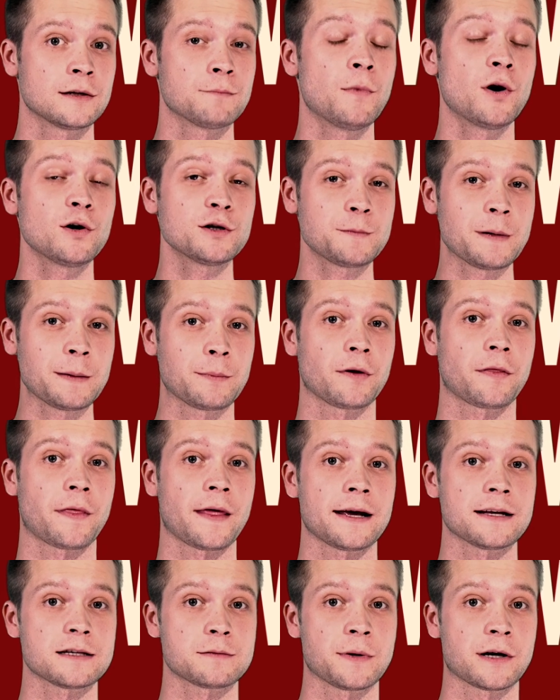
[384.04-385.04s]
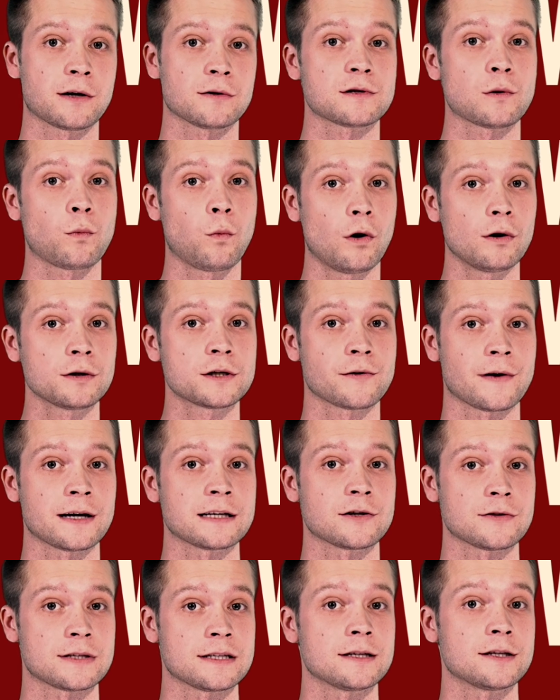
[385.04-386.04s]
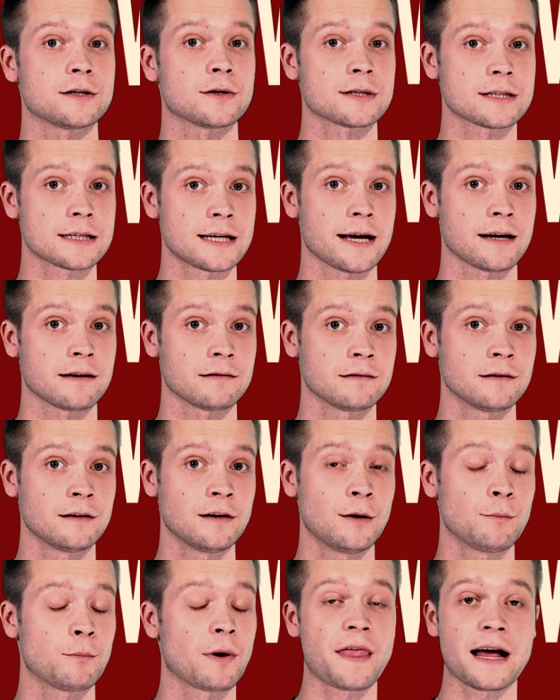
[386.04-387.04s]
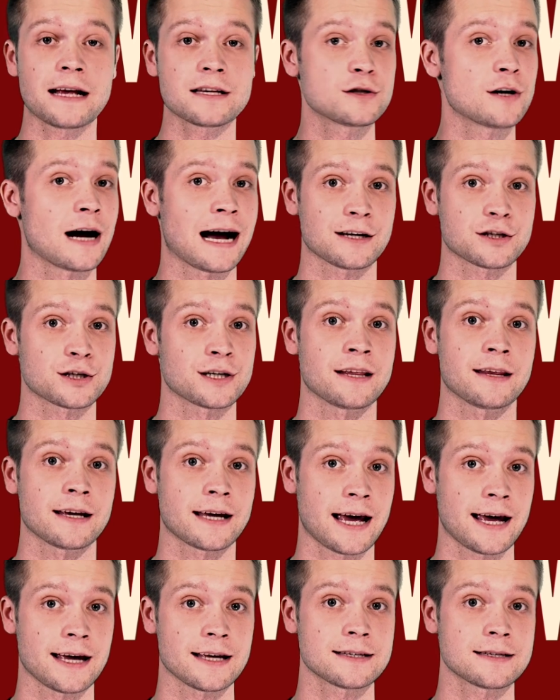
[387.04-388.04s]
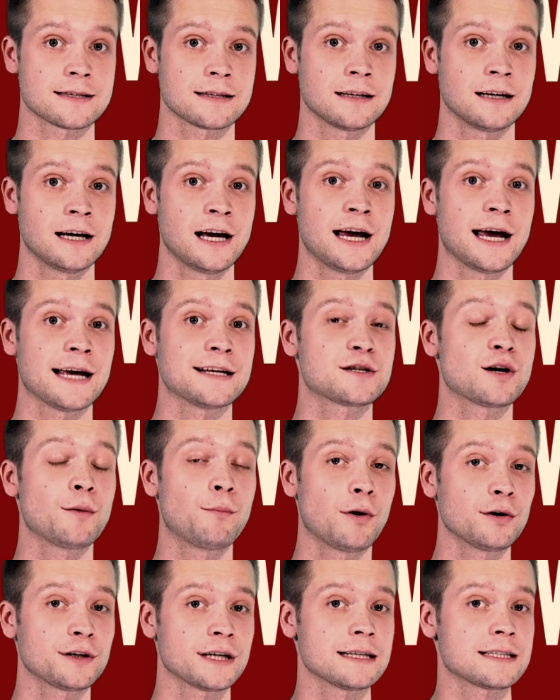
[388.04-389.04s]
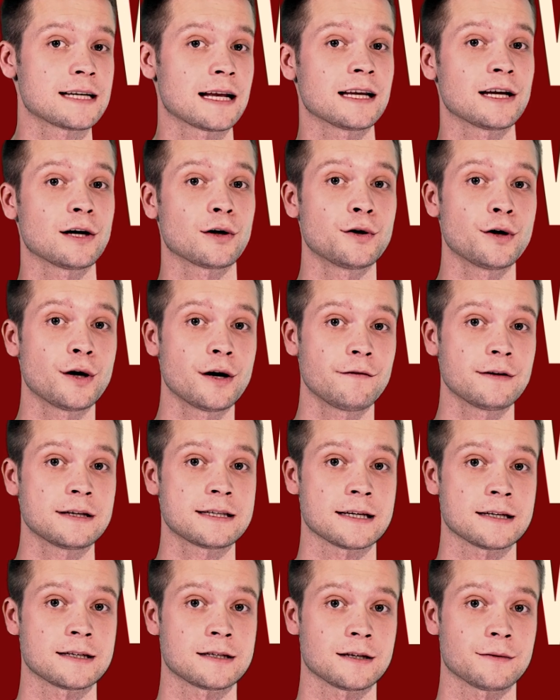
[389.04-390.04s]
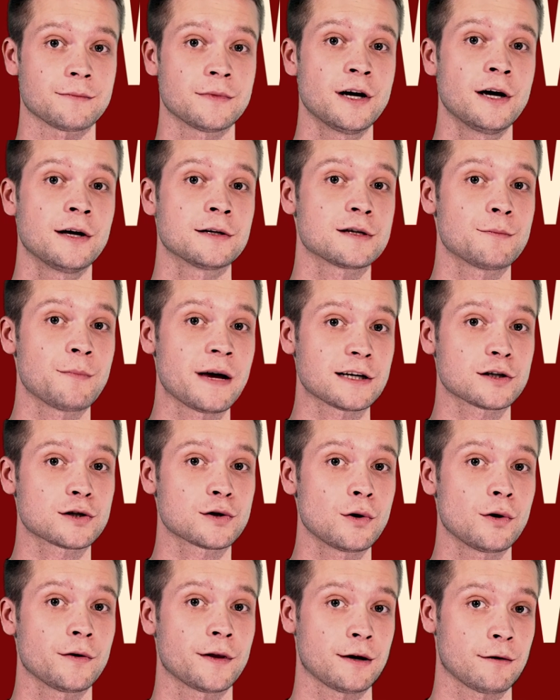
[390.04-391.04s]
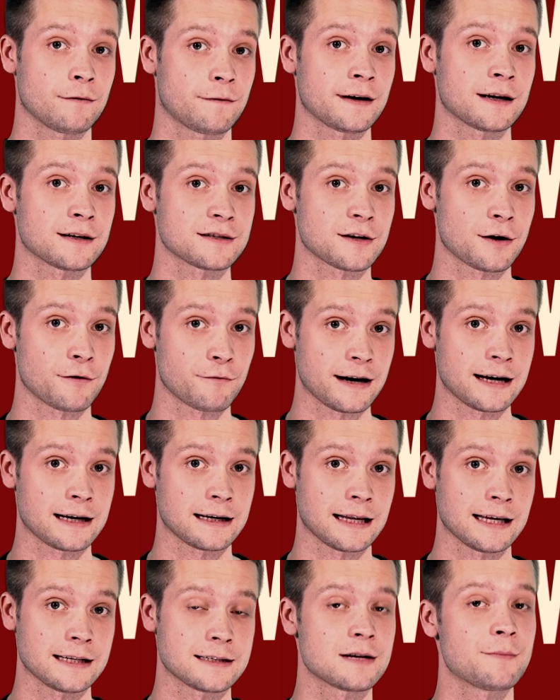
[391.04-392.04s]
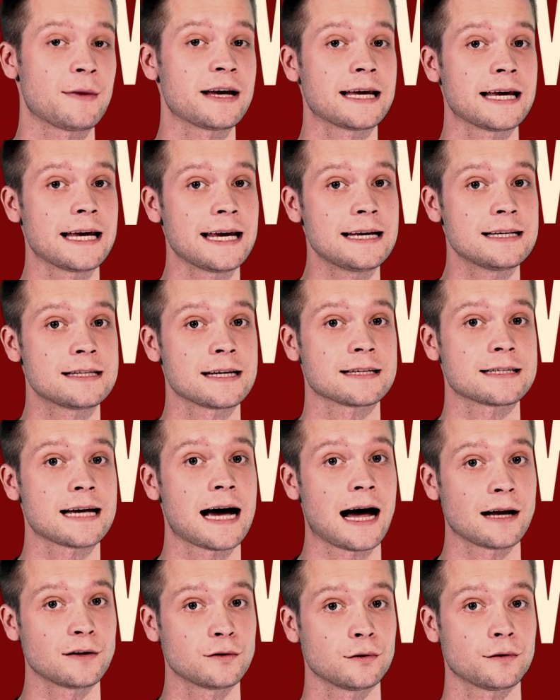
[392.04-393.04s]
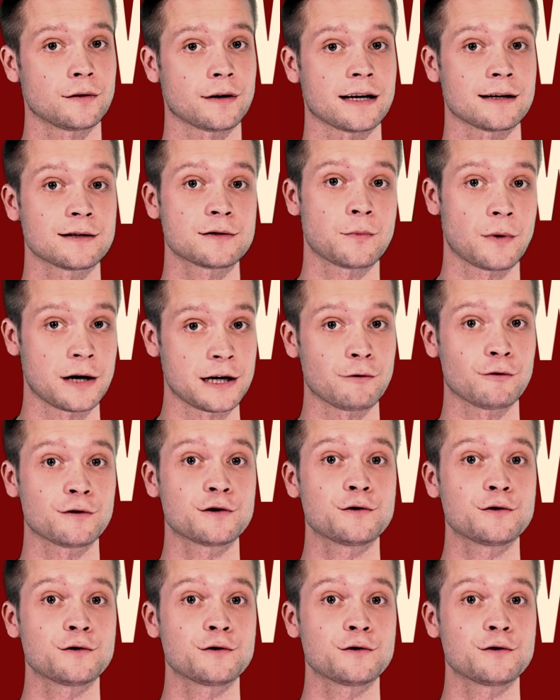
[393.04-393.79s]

Most people think it's because the water enters into your skin, but that's not actually the case. It's your body telling your nervous system to make sure that your fingers go wrinkly to make it easier to handle things when you're